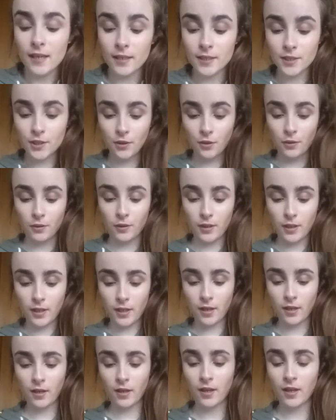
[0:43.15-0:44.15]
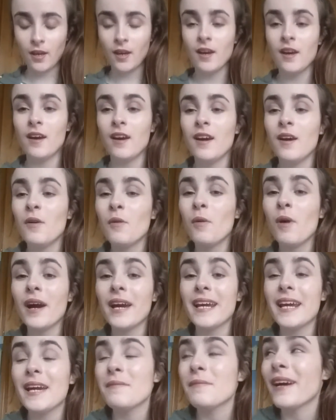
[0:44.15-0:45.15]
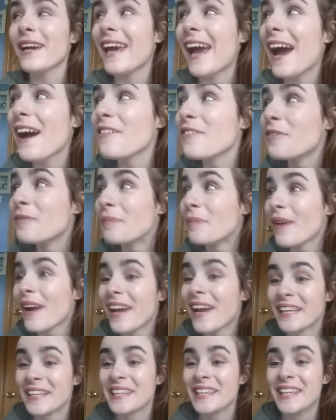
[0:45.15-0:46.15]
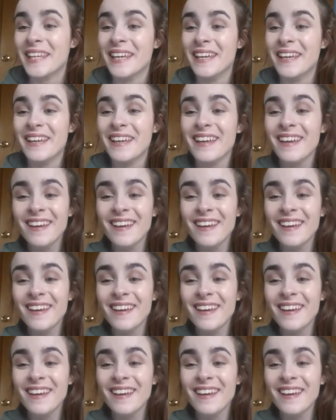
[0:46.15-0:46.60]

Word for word: So why am I out of breath?